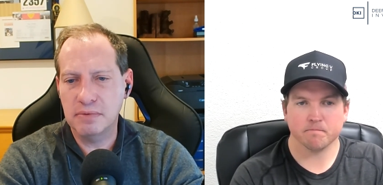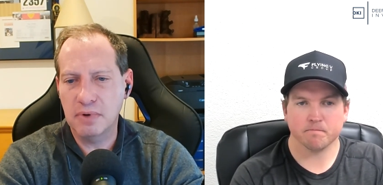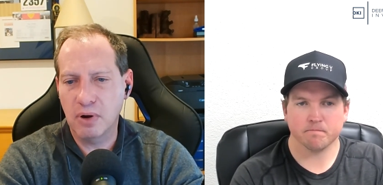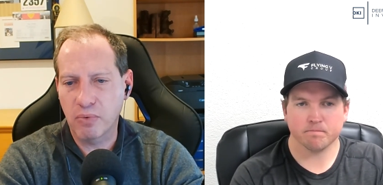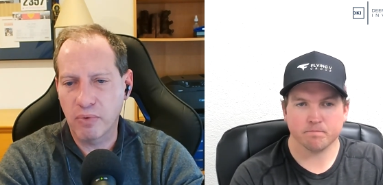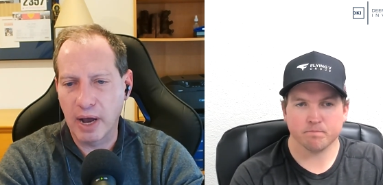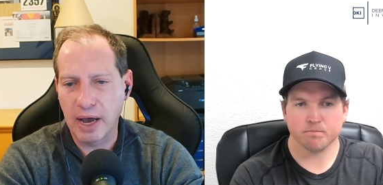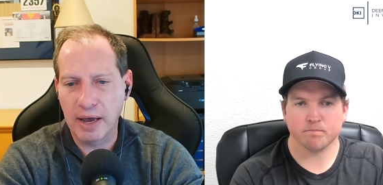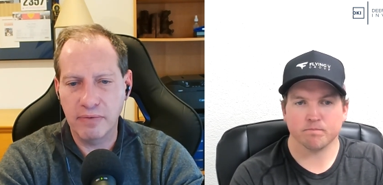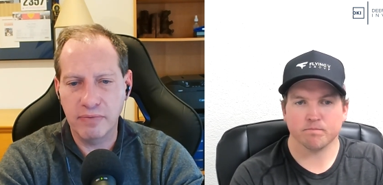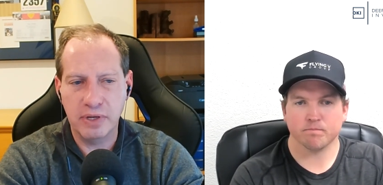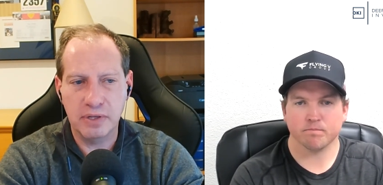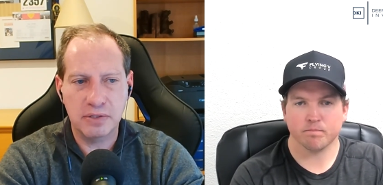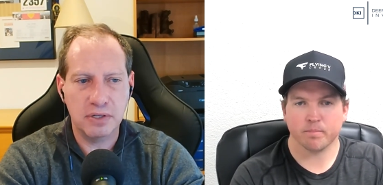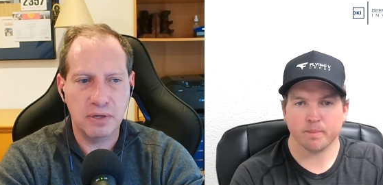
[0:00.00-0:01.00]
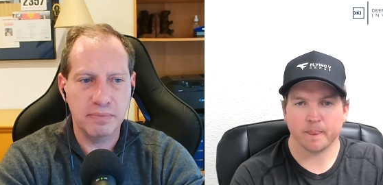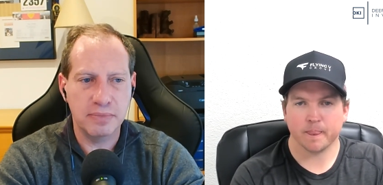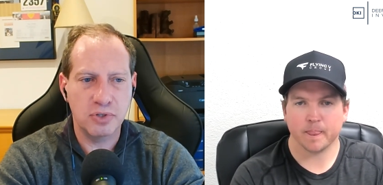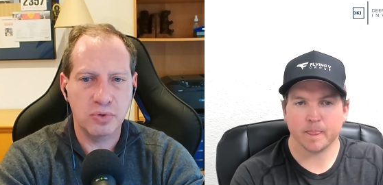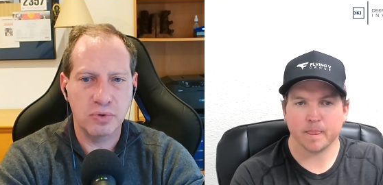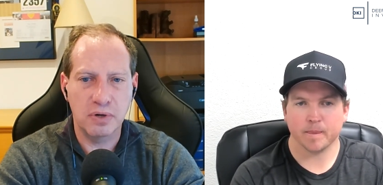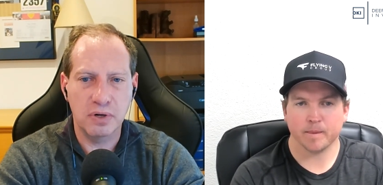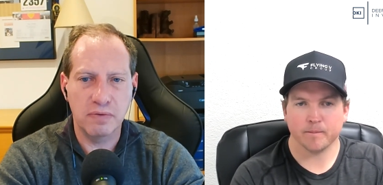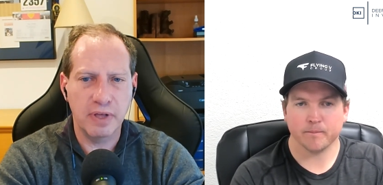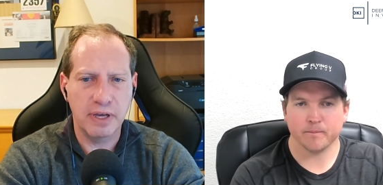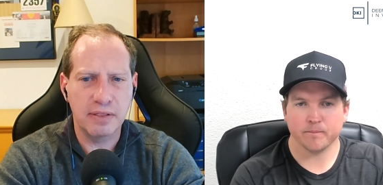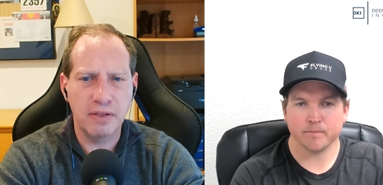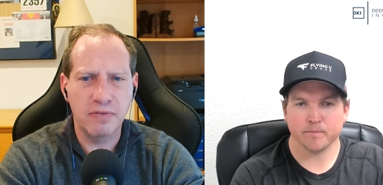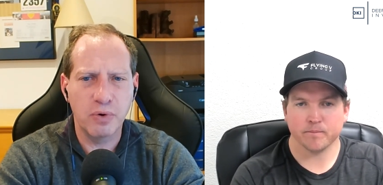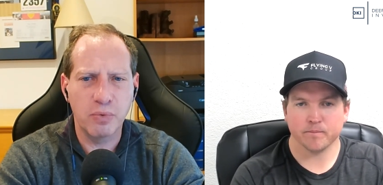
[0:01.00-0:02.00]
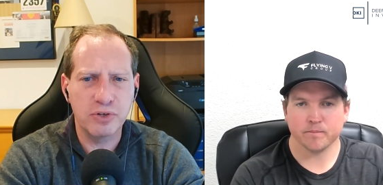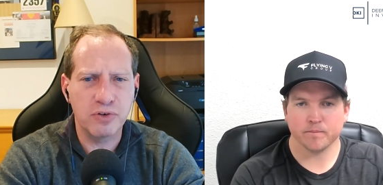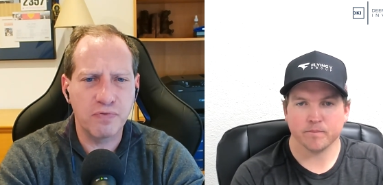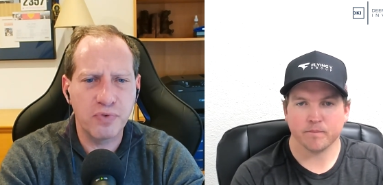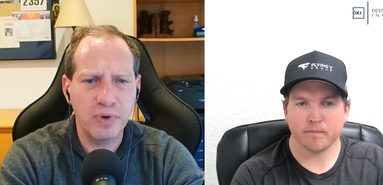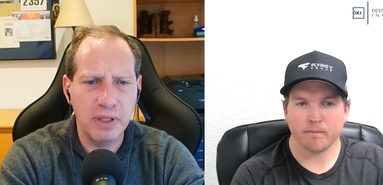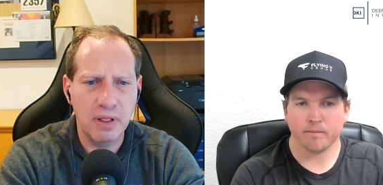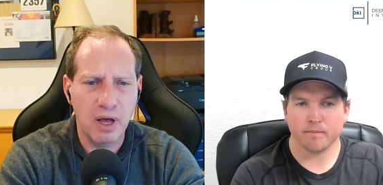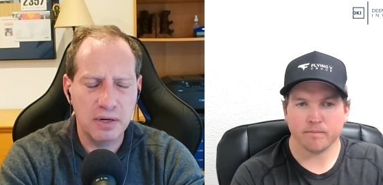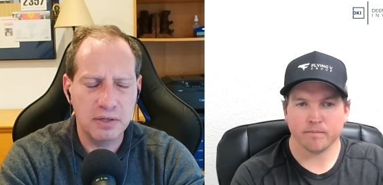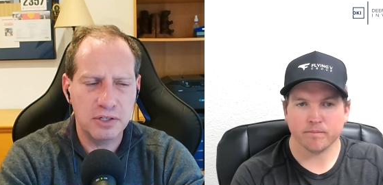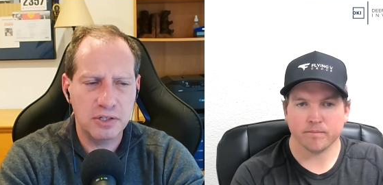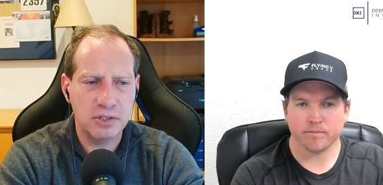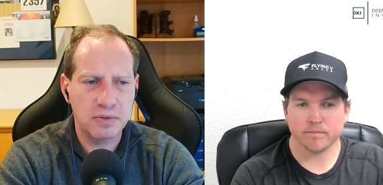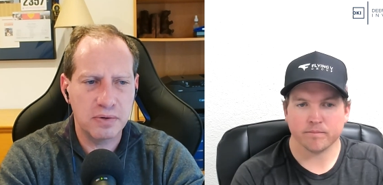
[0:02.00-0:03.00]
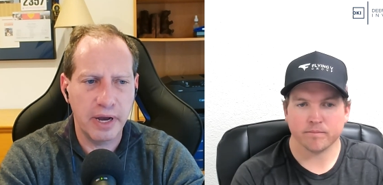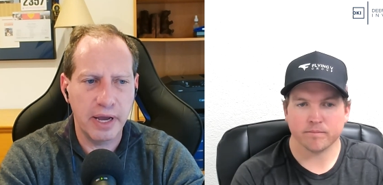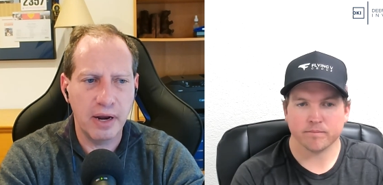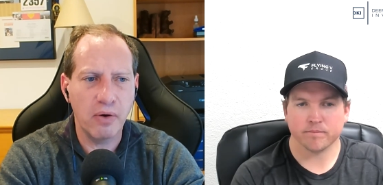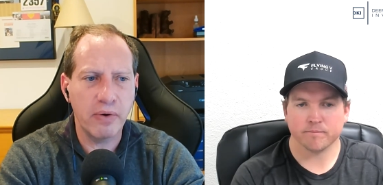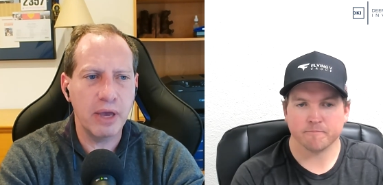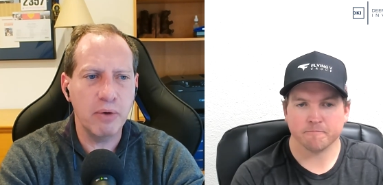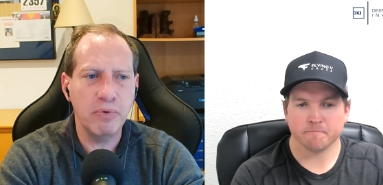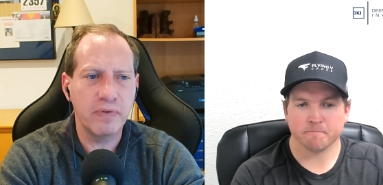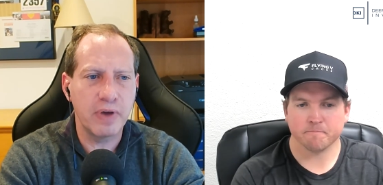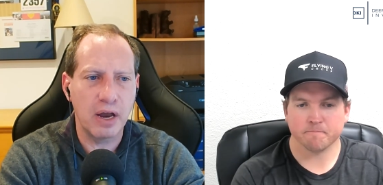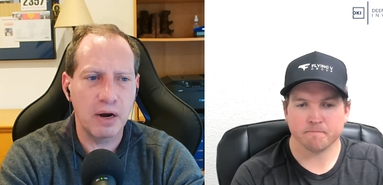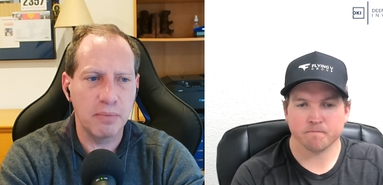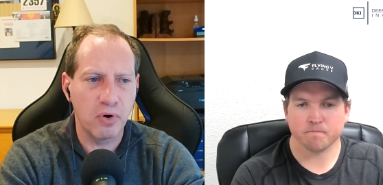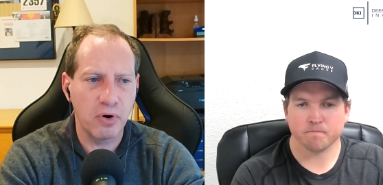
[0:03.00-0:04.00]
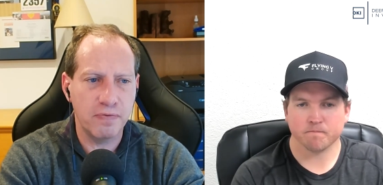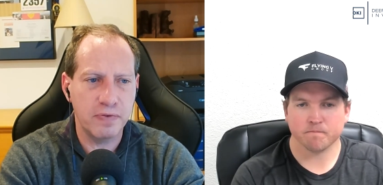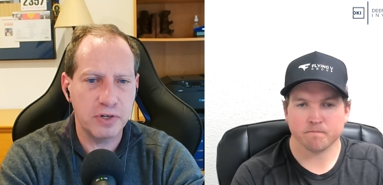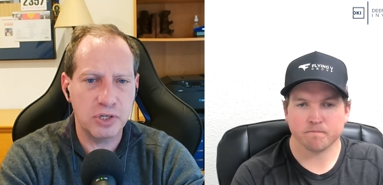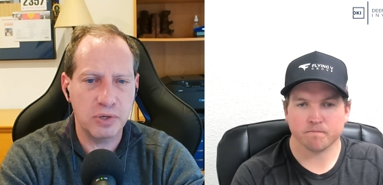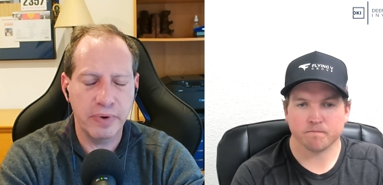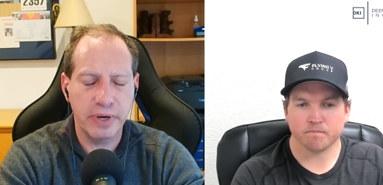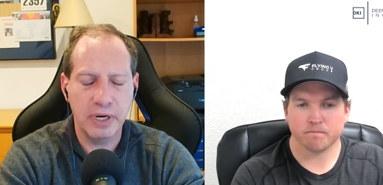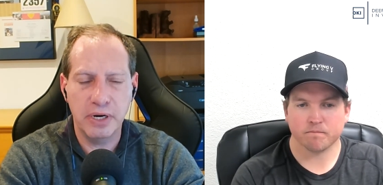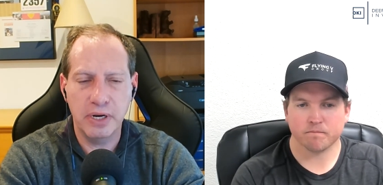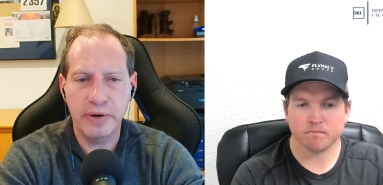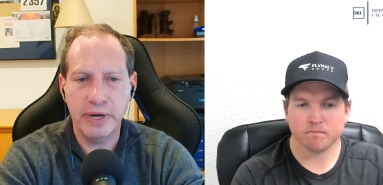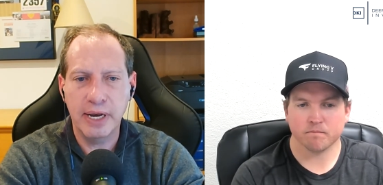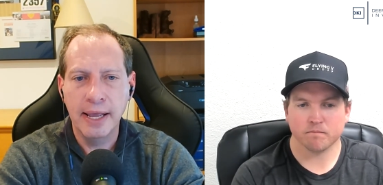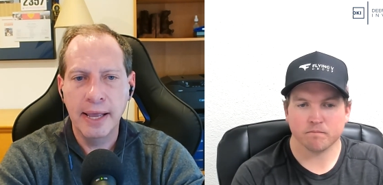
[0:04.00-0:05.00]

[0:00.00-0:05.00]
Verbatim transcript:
Speaker 1: arrived at some sort of like that there was a free lunch, right? Okay, we've got a more efficient way to do it.